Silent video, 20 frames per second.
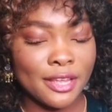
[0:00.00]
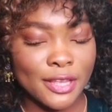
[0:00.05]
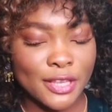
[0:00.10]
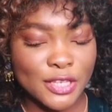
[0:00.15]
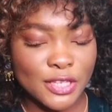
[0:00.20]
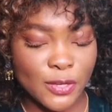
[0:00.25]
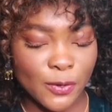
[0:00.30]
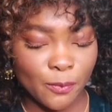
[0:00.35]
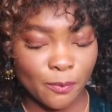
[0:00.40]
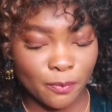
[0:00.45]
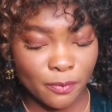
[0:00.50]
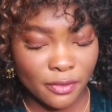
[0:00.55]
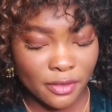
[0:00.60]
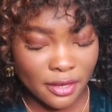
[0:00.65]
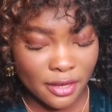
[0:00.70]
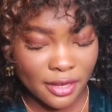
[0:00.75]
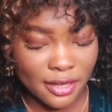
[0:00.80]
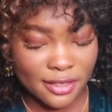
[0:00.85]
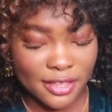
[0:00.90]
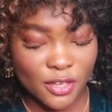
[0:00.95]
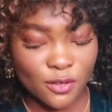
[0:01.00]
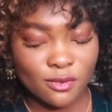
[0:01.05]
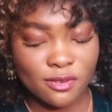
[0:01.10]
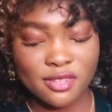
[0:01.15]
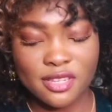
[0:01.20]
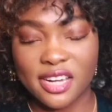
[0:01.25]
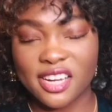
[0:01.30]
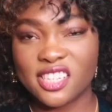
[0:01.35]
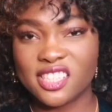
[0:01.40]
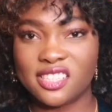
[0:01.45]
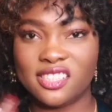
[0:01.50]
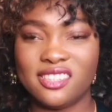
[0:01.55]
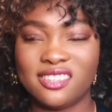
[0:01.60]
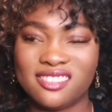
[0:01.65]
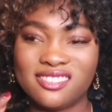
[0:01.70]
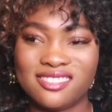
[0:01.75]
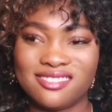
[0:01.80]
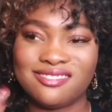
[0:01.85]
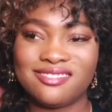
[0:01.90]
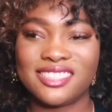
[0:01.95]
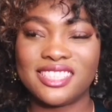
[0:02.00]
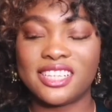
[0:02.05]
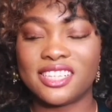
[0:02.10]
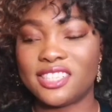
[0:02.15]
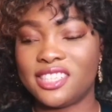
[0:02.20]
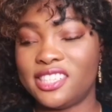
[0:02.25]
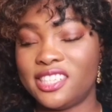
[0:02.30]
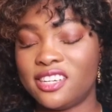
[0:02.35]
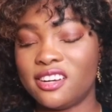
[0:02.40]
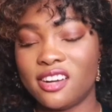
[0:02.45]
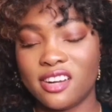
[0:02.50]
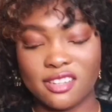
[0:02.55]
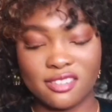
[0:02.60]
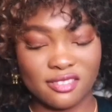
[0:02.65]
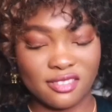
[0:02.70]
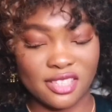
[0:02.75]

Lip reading: So this one's actually gone.